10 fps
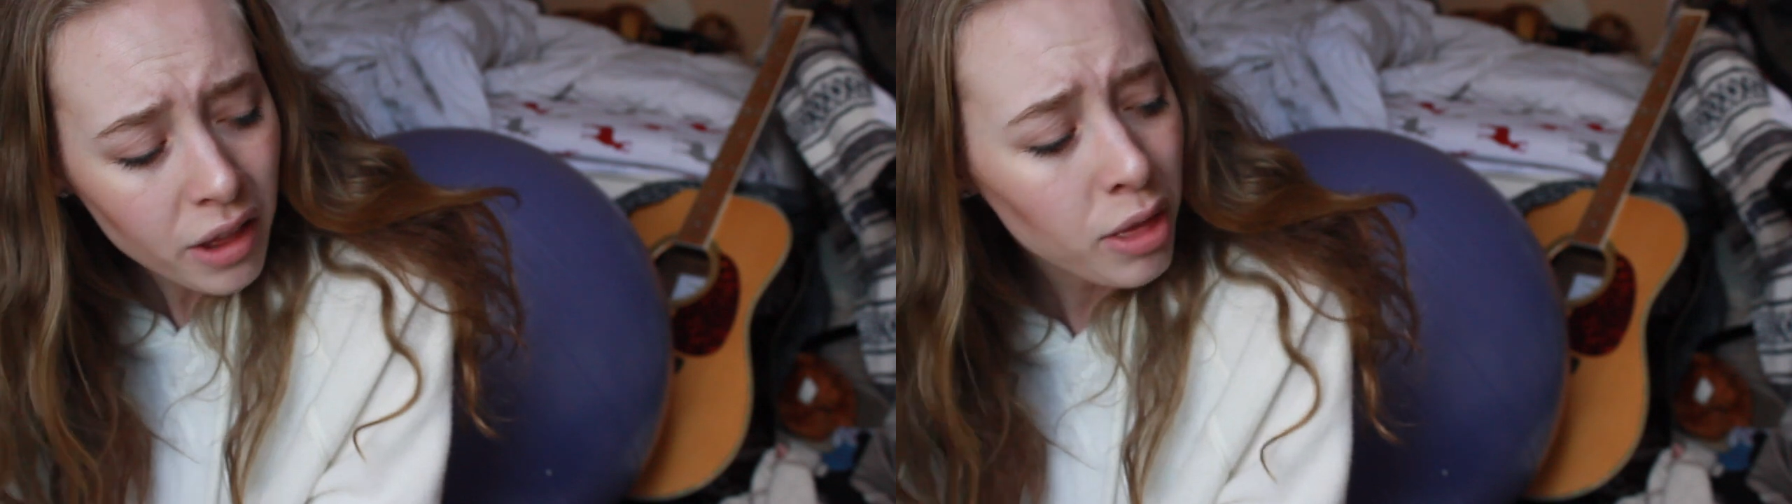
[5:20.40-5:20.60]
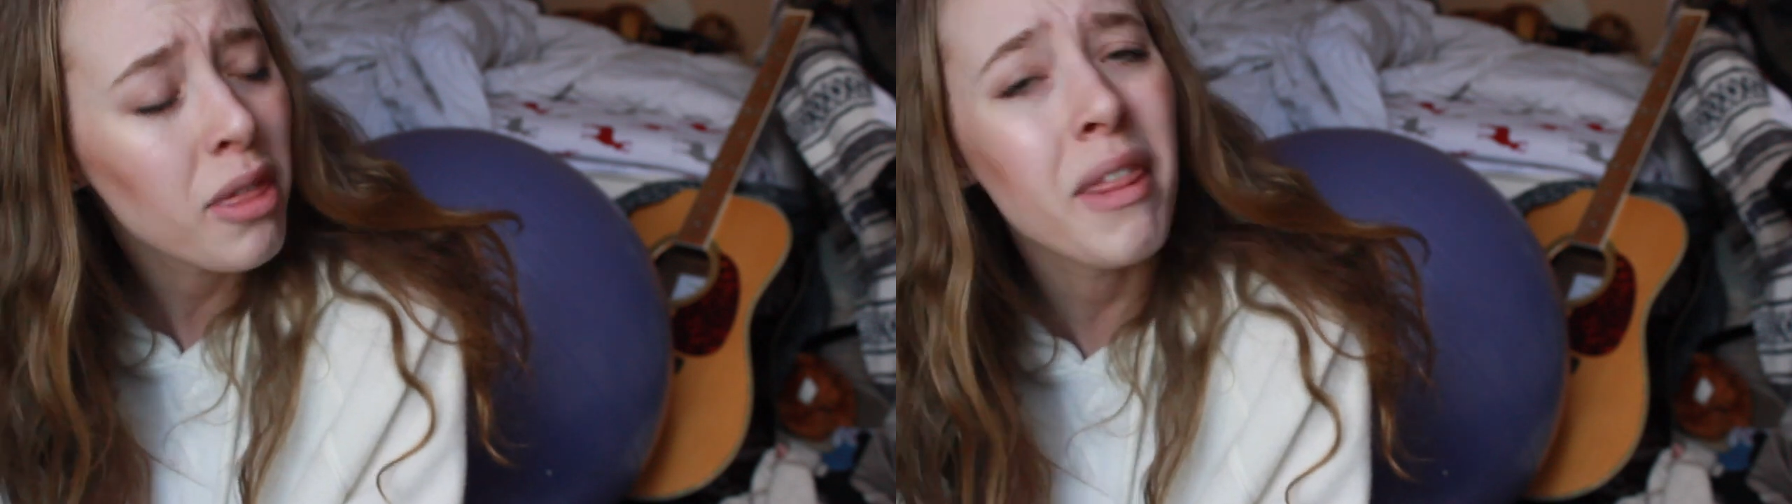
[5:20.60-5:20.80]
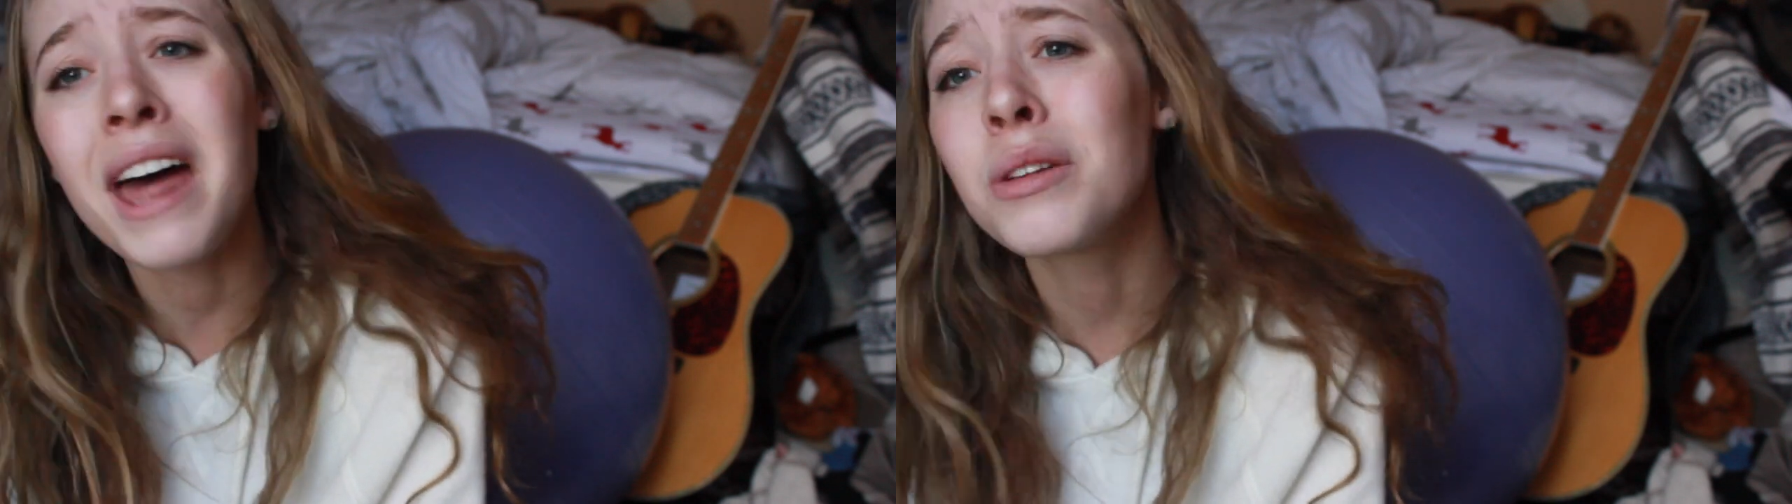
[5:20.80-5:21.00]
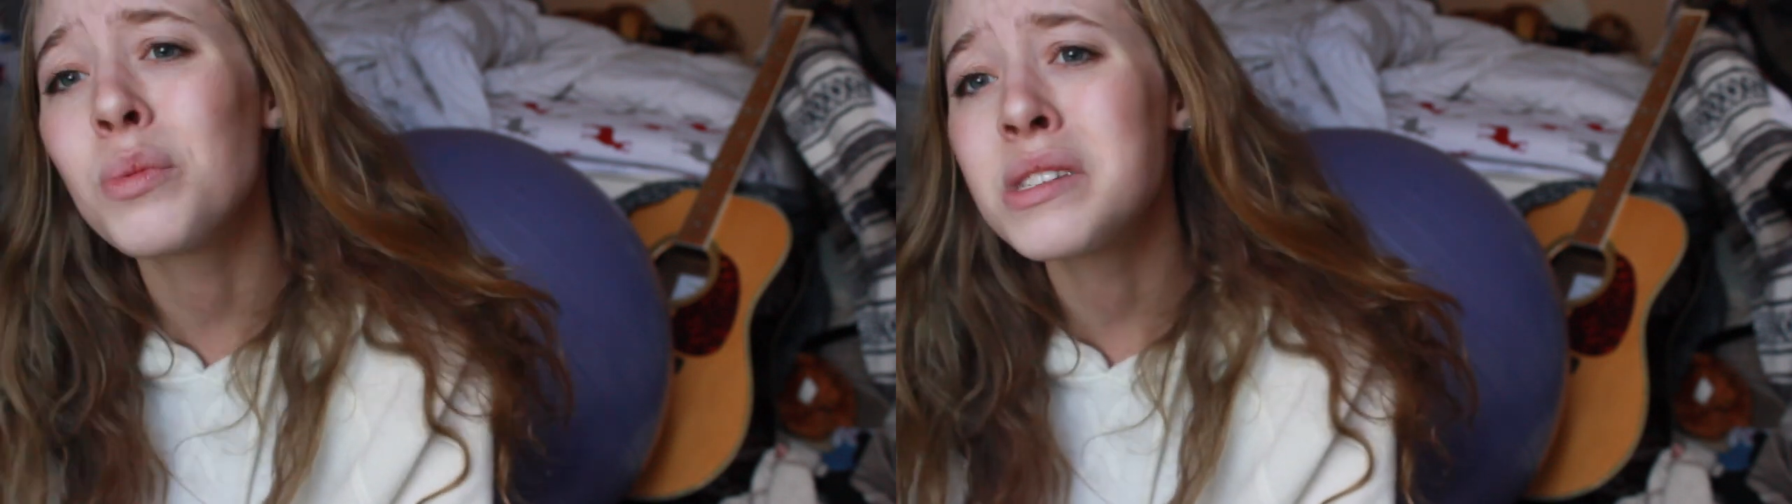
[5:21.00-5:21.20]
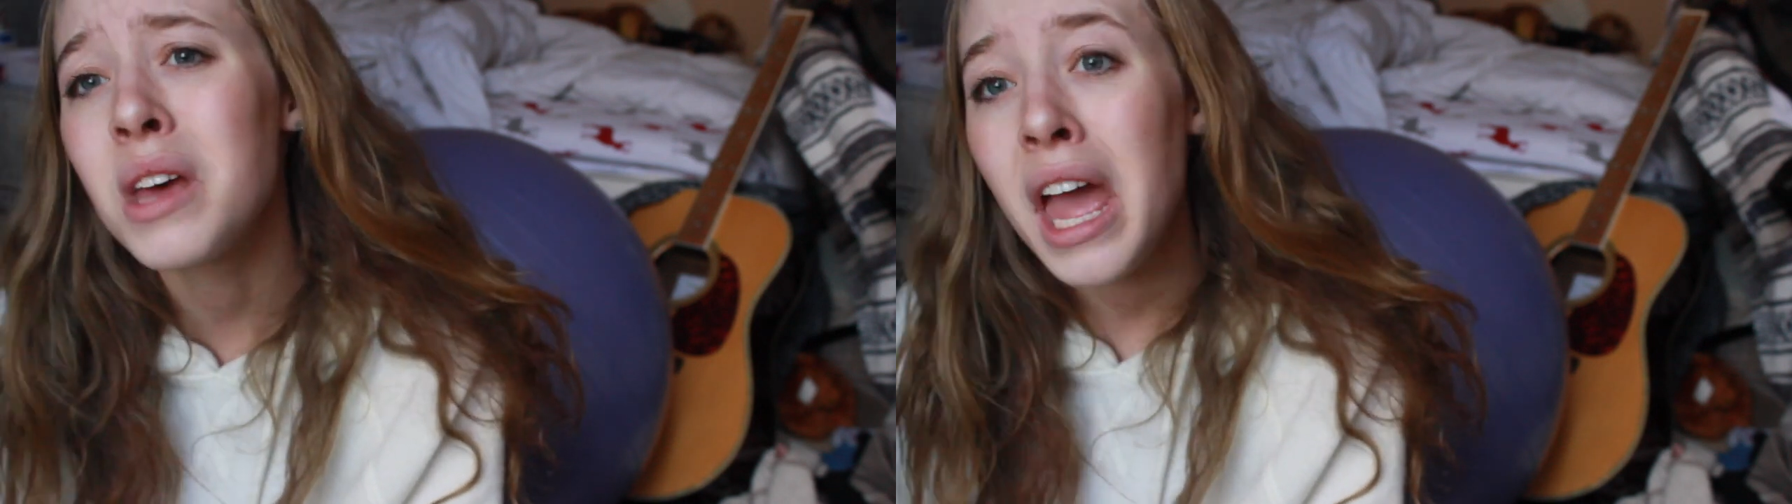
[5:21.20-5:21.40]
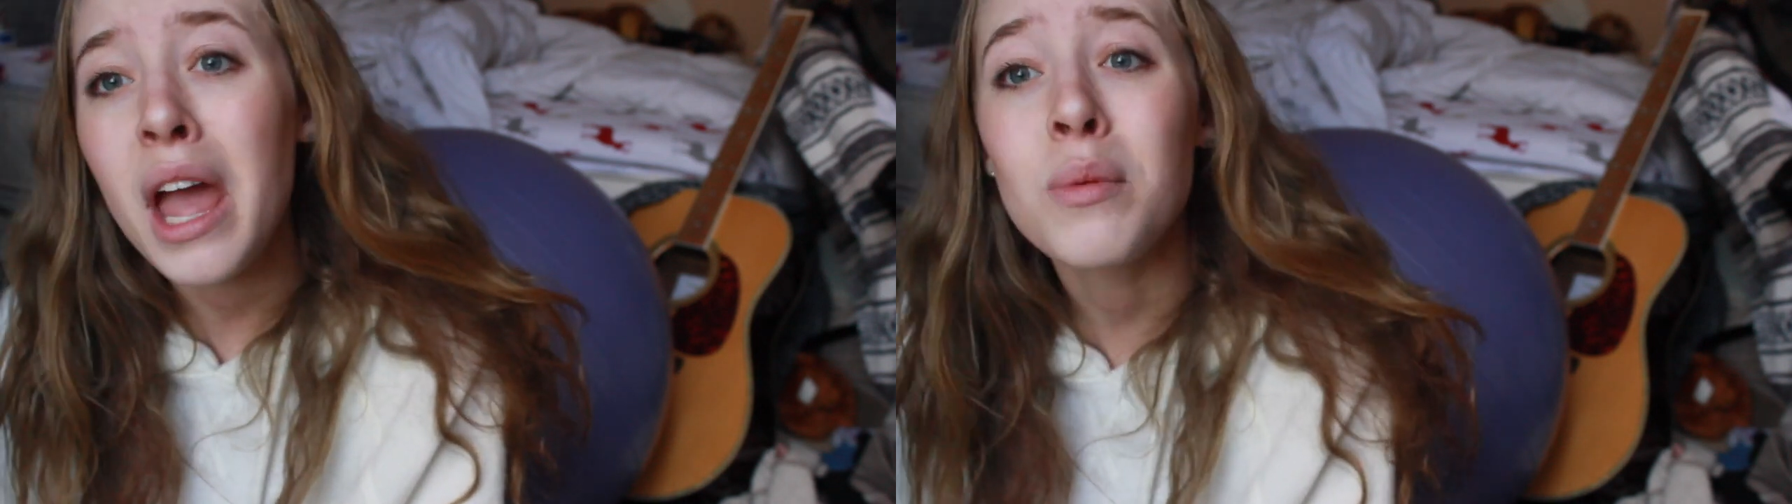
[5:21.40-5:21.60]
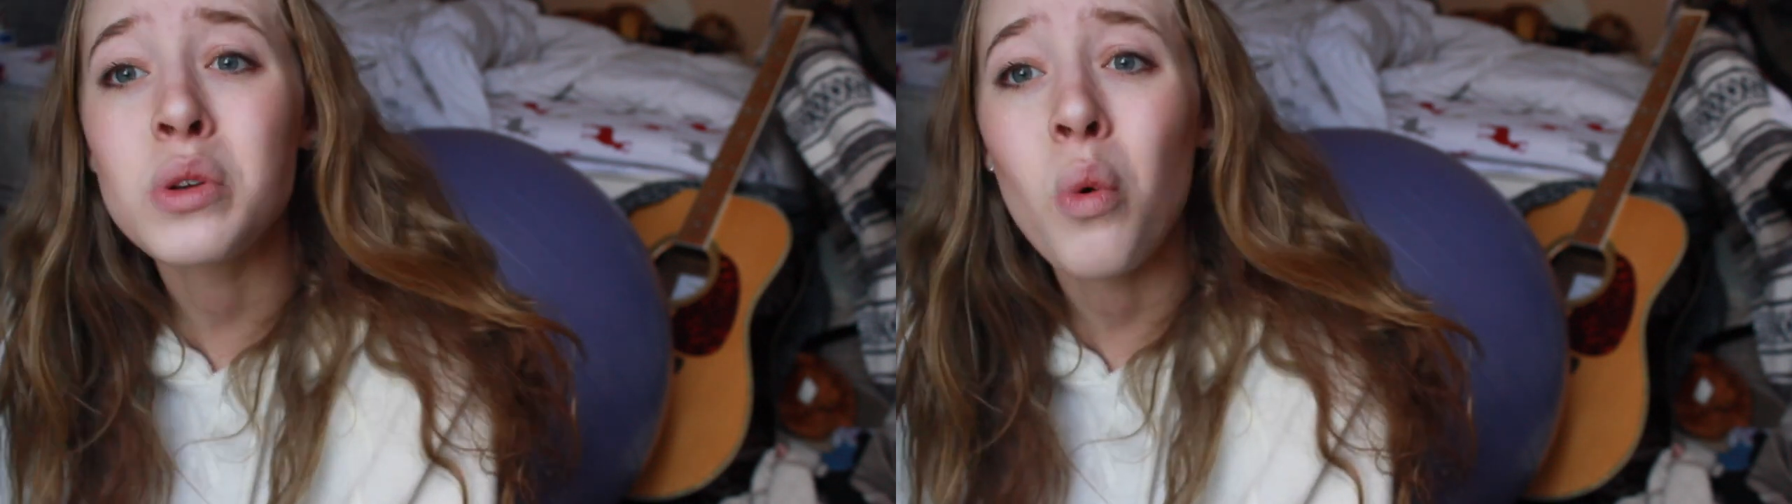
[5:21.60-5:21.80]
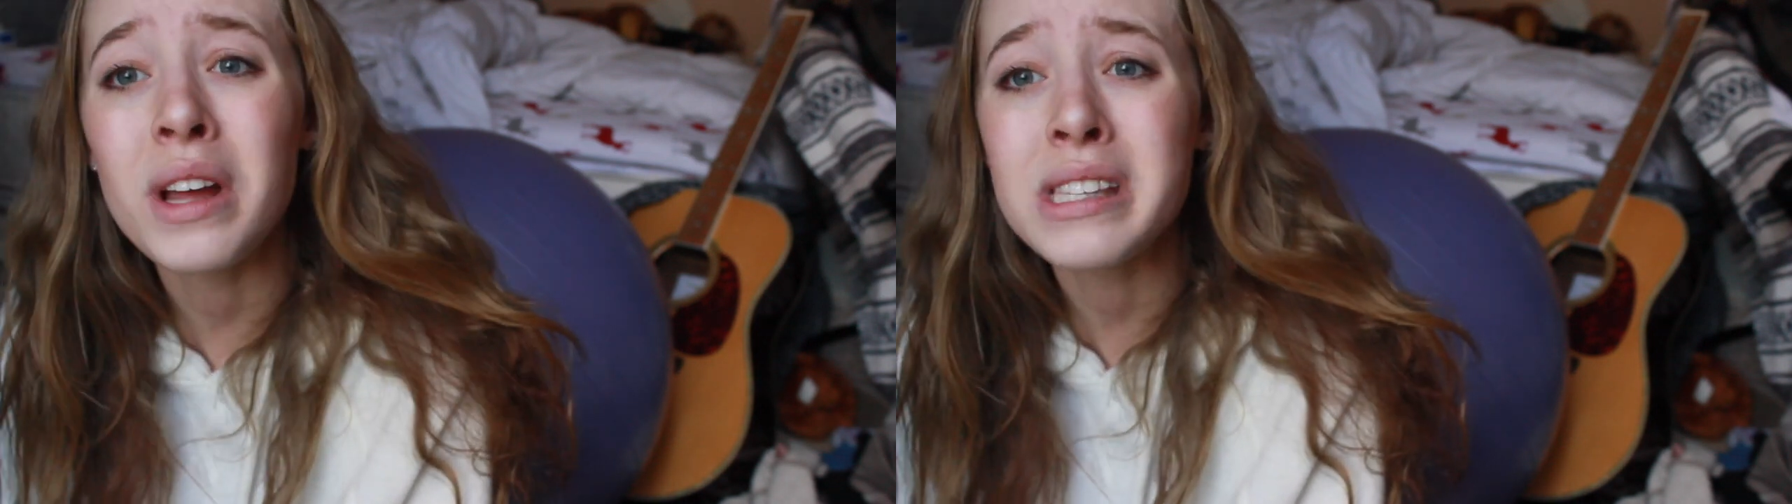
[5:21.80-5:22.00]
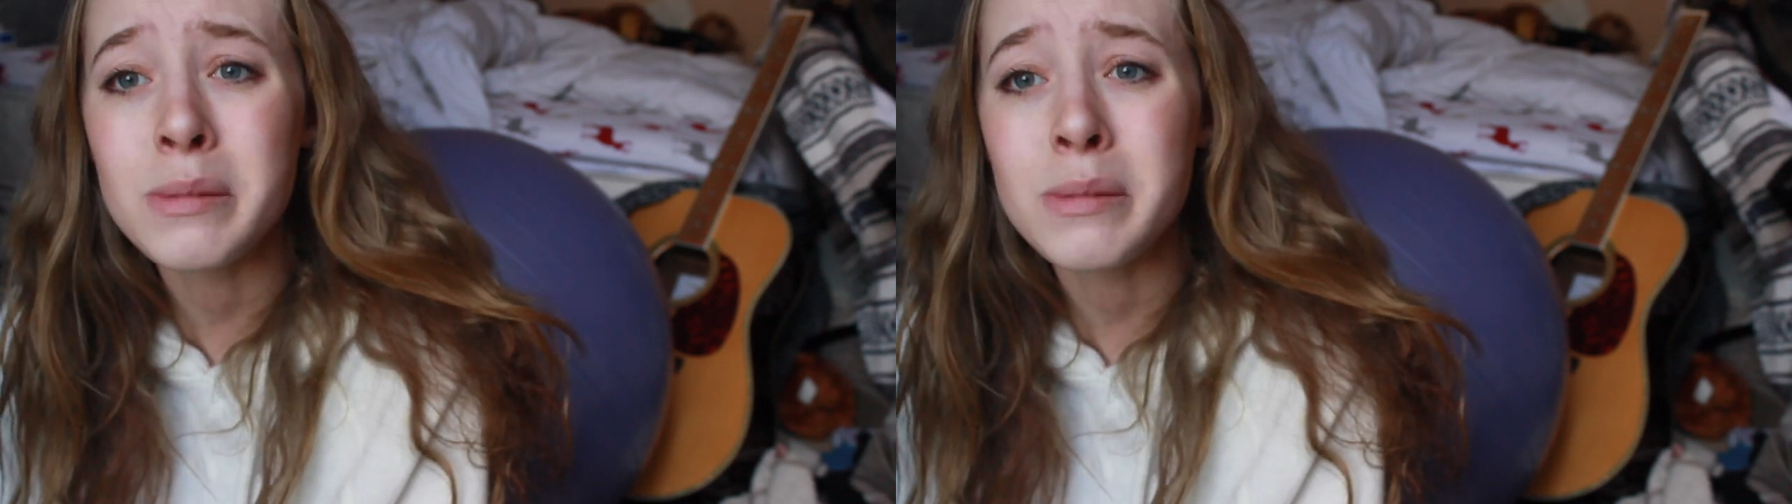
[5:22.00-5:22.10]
other than that, it was it was quite